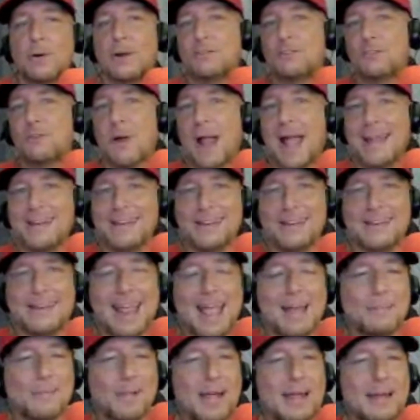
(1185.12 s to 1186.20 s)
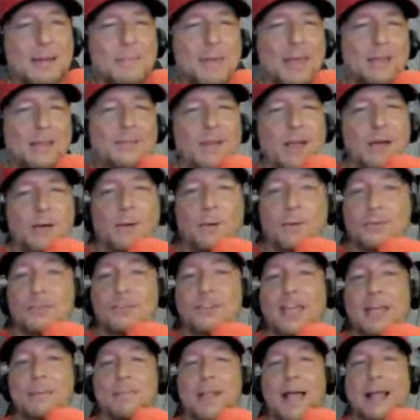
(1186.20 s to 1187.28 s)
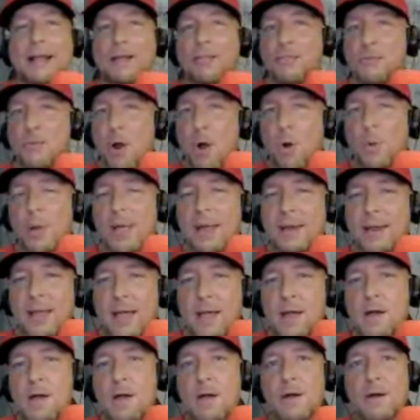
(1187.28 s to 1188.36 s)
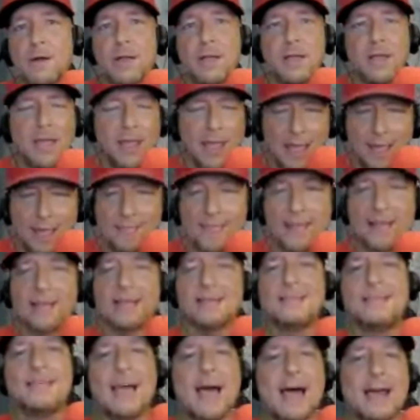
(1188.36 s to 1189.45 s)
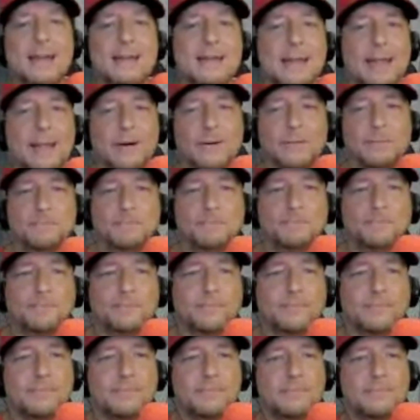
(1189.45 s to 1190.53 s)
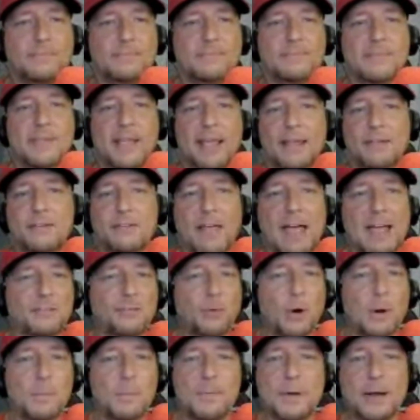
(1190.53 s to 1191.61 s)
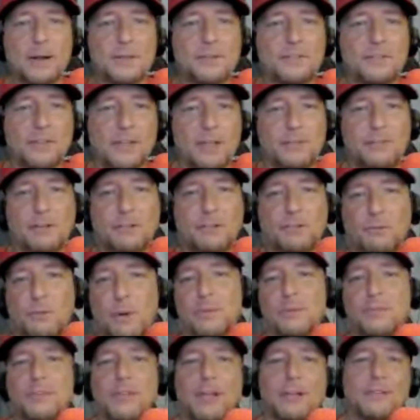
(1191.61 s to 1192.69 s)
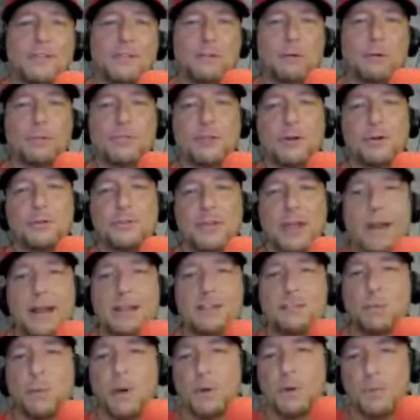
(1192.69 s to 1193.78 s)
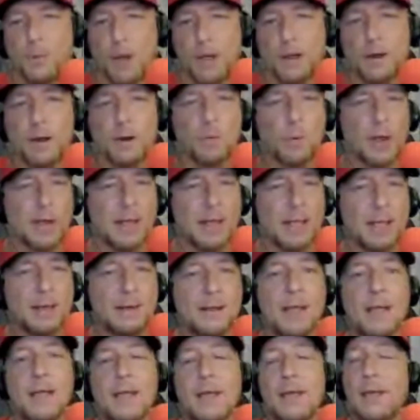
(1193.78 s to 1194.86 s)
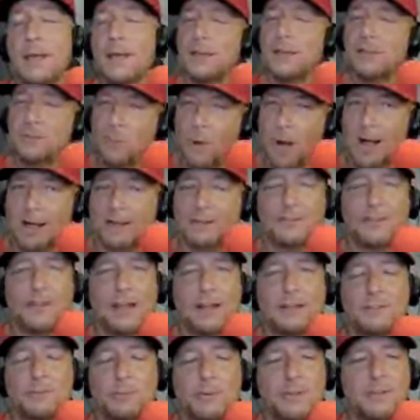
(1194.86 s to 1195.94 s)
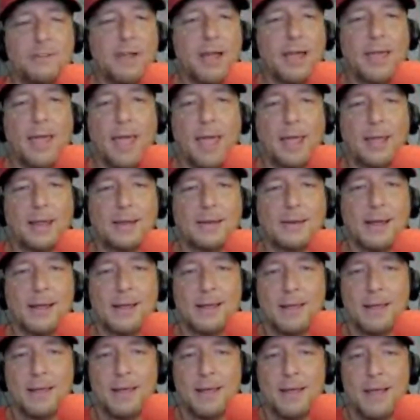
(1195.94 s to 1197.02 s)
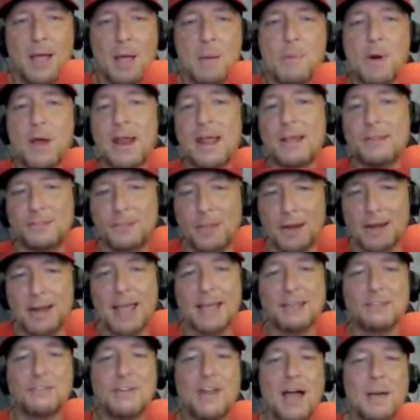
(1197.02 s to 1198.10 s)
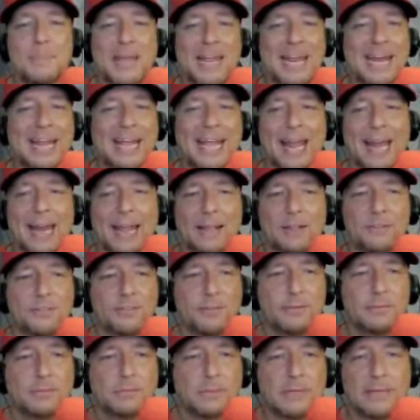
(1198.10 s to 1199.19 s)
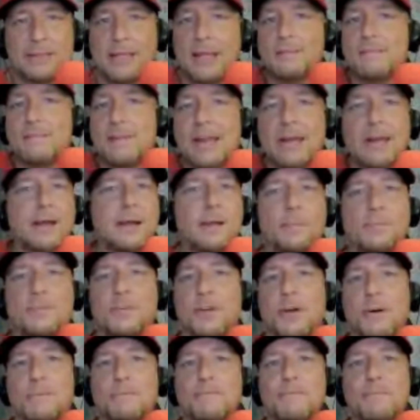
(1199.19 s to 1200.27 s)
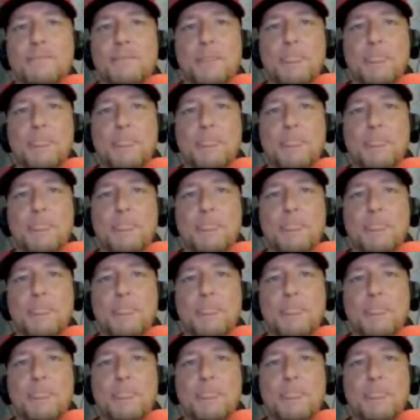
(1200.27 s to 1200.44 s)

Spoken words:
Chris Stratton, damn glad to meet you, who seemed like a throw-in in the Quintana deal. His last four appearances, he's thrown six and two-thirds innings, one run on one hit. He's walked six, which I hate, but has done a nice job eating innings when they've needed him to.